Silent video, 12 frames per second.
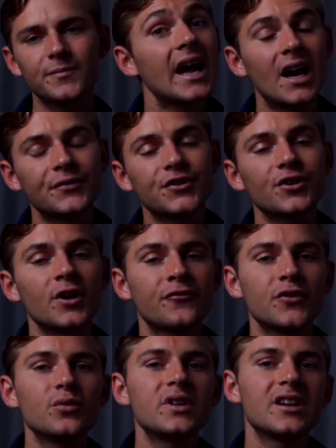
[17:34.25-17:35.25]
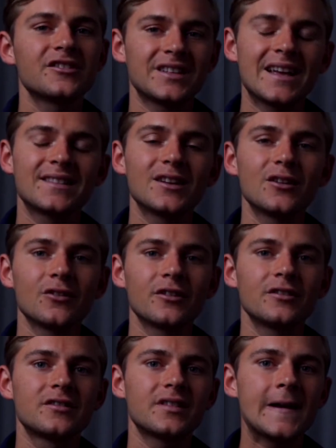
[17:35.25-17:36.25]
After a few years at
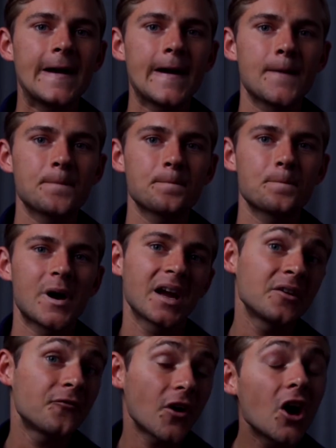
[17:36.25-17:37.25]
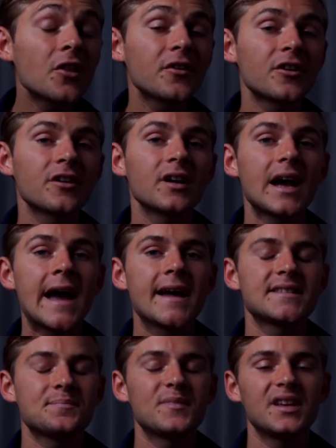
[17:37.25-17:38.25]
Deloitte, my father
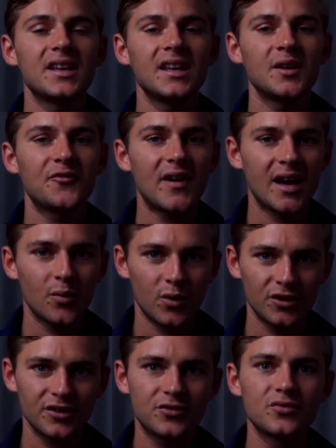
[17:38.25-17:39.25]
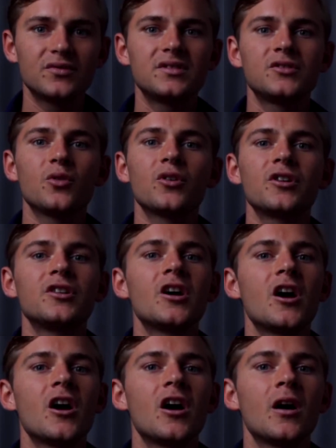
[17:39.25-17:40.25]
asked me if I wanted to join
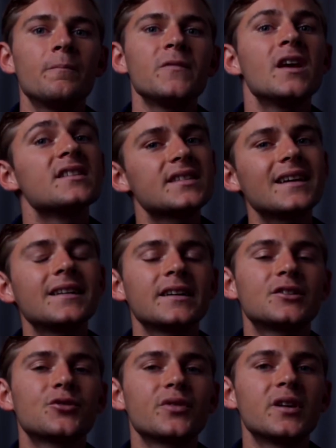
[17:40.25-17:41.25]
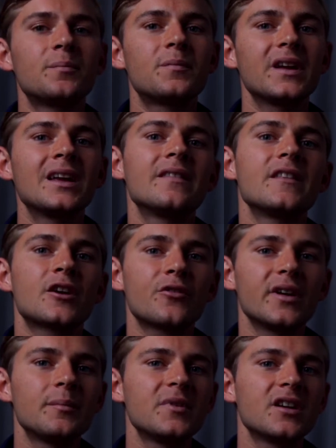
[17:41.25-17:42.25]
a sailing trip in the
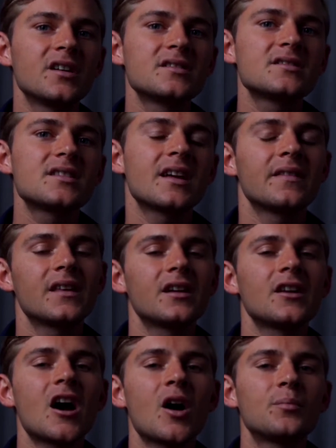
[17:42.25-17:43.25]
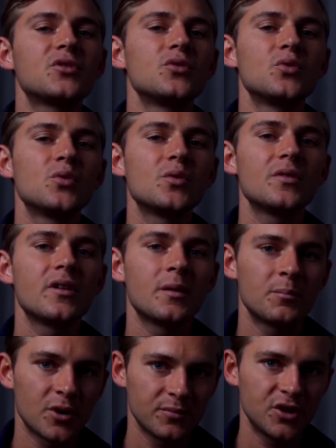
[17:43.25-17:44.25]
Caribbean and then up to
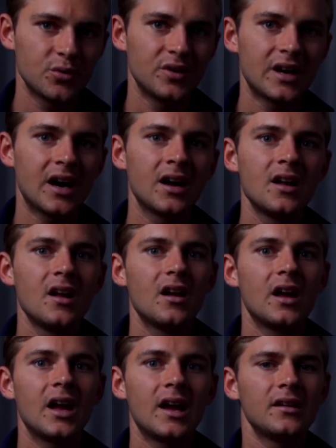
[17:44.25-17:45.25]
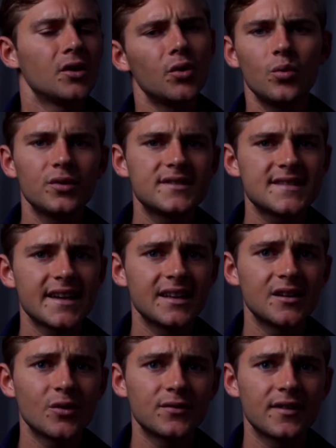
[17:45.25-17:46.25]
Bermuda. And who would say
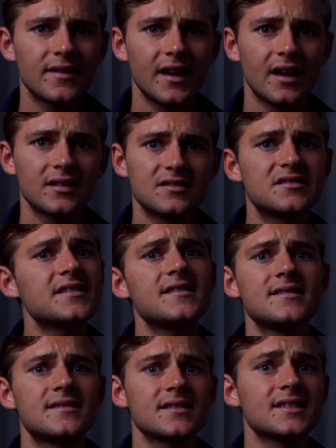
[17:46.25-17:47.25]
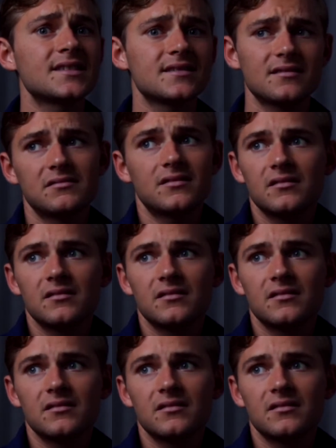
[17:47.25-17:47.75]
no to that? Jesus.